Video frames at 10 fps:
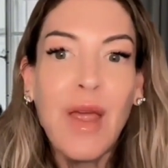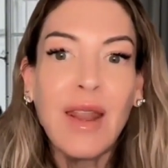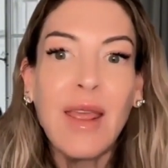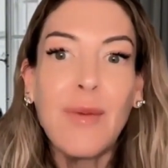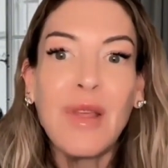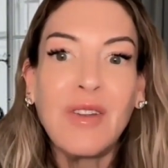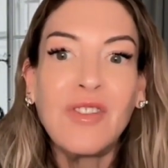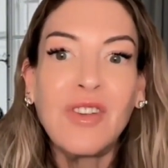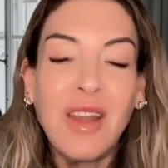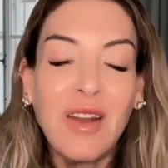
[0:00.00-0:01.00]
Many
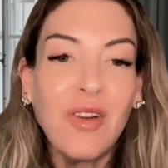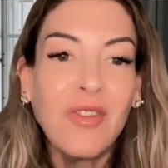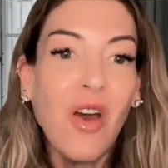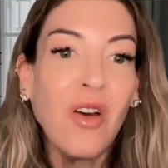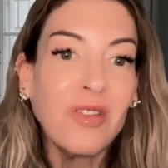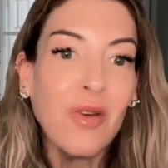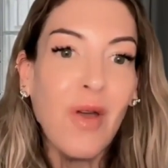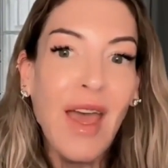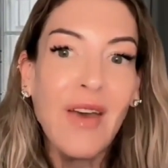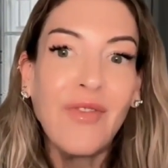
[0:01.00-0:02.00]
binge eaters also
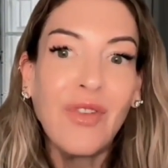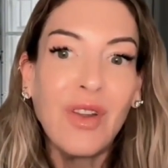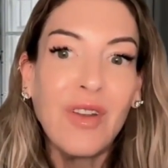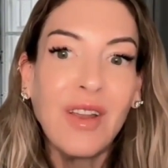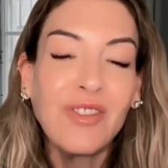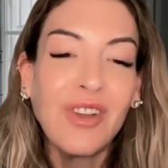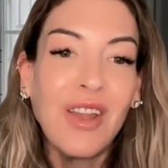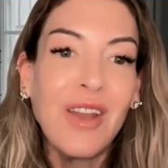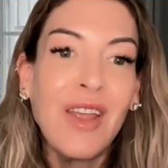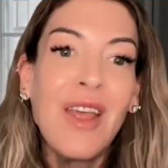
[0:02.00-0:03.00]
have food
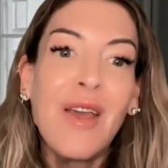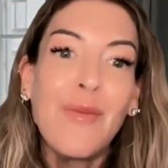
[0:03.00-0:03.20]
addiction.